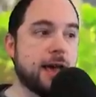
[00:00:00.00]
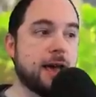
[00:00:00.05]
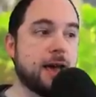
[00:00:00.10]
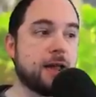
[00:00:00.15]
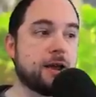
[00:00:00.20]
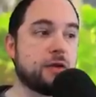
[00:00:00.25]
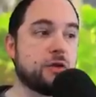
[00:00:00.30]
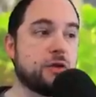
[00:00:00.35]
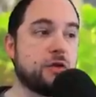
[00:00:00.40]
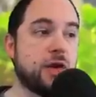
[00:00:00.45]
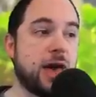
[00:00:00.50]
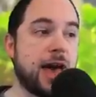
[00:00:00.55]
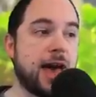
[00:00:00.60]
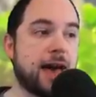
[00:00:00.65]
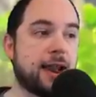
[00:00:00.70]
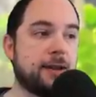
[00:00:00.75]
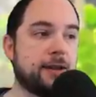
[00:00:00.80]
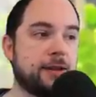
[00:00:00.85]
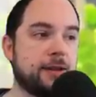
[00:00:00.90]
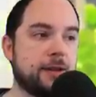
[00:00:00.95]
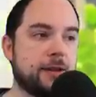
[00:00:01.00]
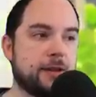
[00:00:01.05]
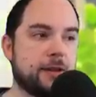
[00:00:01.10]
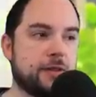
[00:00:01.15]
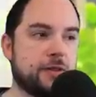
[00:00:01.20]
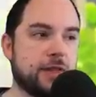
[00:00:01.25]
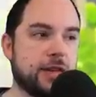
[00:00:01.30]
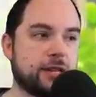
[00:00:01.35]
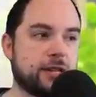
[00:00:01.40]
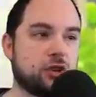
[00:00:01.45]
And then
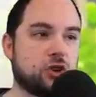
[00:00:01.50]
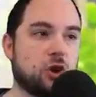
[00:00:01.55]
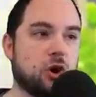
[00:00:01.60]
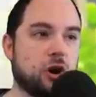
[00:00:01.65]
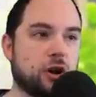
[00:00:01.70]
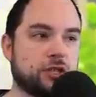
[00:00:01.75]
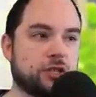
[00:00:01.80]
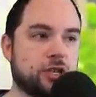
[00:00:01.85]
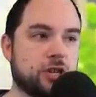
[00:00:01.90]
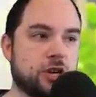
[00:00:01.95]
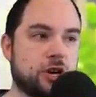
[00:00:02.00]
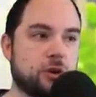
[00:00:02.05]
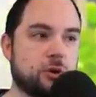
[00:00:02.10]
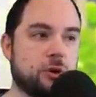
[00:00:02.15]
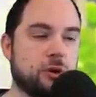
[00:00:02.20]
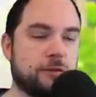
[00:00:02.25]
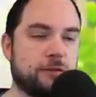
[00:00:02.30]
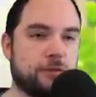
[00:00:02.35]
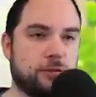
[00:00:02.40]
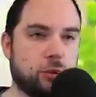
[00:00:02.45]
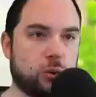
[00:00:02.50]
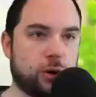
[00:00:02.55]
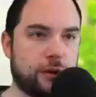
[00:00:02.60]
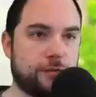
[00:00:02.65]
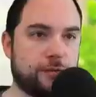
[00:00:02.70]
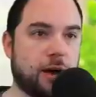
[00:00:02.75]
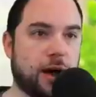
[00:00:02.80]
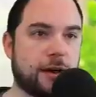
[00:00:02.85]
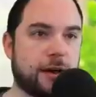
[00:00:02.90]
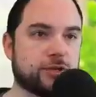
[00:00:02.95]
this cost you
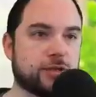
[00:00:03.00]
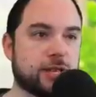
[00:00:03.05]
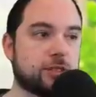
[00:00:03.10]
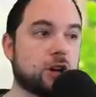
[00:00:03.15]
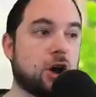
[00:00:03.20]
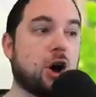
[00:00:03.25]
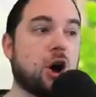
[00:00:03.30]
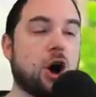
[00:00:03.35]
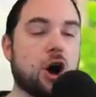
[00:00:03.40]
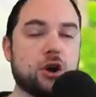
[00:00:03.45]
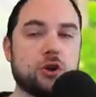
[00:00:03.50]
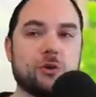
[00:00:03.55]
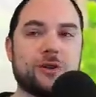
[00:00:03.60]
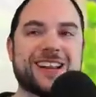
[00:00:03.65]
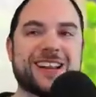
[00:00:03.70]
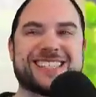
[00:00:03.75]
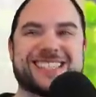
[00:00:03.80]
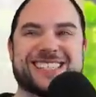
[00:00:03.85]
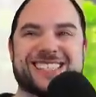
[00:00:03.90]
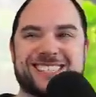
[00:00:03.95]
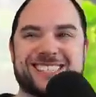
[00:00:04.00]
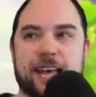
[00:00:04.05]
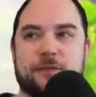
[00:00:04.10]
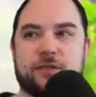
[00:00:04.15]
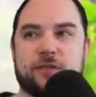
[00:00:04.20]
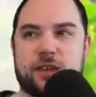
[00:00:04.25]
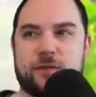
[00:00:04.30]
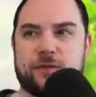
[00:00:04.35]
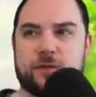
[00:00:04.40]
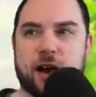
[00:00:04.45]
45. So that's
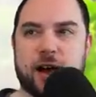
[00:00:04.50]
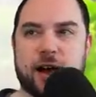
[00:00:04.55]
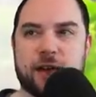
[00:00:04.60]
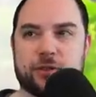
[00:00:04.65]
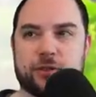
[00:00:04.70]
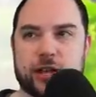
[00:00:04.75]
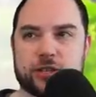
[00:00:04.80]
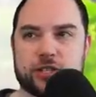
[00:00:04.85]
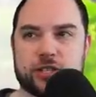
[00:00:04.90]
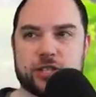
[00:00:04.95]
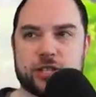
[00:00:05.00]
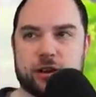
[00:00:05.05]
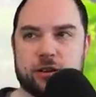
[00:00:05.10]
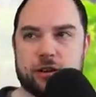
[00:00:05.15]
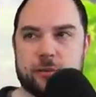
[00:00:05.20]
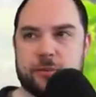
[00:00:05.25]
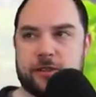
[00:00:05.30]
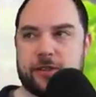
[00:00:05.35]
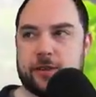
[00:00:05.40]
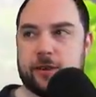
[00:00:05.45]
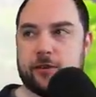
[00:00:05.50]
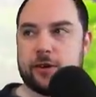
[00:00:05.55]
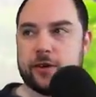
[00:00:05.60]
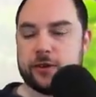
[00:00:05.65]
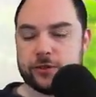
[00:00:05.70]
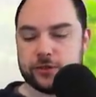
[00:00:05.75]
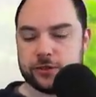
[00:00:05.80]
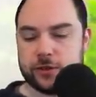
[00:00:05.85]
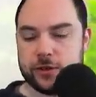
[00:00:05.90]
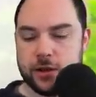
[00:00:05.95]
175 legendary
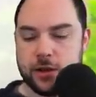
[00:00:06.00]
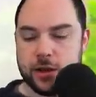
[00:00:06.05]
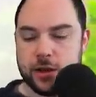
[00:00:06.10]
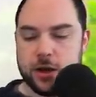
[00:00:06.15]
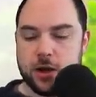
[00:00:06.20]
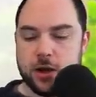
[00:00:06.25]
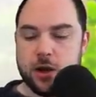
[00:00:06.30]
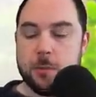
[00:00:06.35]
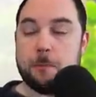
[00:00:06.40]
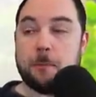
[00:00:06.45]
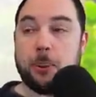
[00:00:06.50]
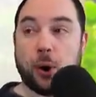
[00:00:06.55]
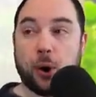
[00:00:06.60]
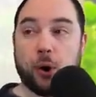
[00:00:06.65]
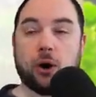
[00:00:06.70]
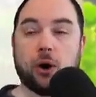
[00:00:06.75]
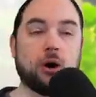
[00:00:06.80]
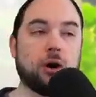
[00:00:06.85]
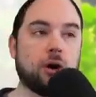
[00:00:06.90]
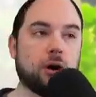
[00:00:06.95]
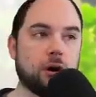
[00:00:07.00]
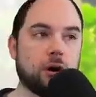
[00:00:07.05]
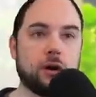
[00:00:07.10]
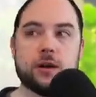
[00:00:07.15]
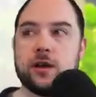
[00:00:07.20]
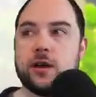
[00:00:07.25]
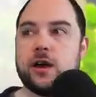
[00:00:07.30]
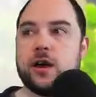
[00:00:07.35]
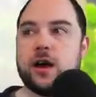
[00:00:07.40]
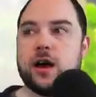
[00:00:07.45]
materials per
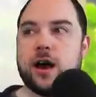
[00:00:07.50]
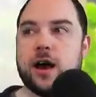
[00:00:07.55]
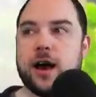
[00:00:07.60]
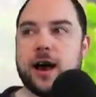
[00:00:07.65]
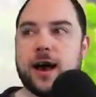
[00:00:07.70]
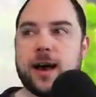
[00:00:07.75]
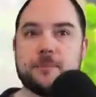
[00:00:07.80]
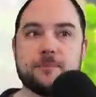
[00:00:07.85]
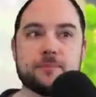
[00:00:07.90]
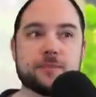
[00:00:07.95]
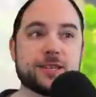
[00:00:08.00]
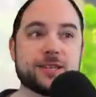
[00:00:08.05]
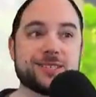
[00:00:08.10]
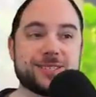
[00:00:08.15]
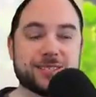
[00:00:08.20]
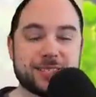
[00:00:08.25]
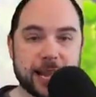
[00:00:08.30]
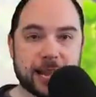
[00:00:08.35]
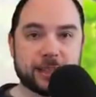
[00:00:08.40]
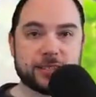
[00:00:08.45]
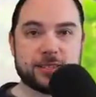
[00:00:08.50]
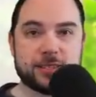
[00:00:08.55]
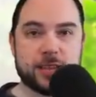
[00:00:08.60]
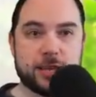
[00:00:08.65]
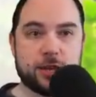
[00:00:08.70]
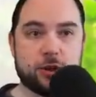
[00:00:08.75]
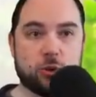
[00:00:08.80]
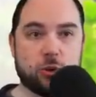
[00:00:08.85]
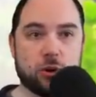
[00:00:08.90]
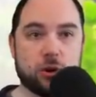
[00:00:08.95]
um, set
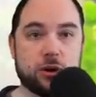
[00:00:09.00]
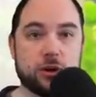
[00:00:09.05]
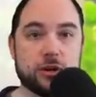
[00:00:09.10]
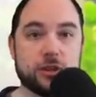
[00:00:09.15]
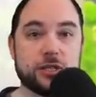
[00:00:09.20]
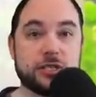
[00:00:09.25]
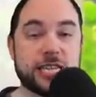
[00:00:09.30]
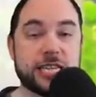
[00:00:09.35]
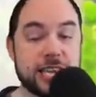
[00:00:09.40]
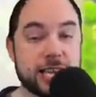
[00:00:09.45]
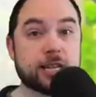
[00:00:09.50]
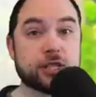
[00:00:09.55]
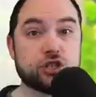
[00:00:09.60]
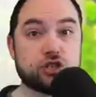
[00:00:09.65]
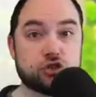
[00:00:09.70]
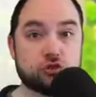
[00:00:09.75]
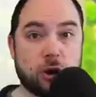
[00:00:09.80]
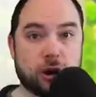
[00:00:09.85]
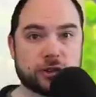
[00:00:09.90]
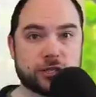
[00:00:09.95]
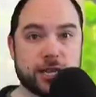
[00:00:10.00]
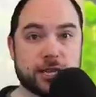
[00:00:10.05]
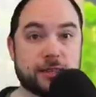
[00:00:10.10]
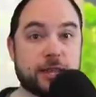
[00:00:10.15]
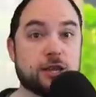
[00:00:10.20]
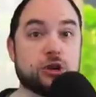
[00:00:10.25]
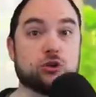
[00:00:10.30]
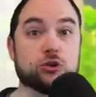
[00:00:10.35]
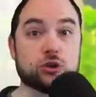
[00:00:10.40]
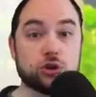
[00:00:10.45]
that you're deconstructing,
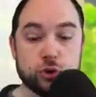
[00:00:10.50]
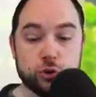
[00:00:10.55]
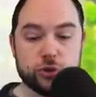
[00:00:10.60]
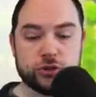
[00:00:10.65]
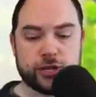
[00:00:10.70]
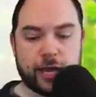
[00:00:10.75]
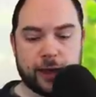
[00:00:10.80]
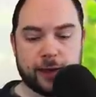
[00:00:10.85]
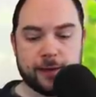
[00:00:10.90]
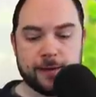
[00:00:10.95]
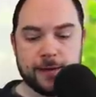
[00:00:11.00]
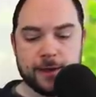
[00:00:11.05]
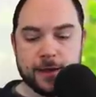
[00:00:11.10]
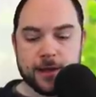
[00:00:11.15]
that you're losing,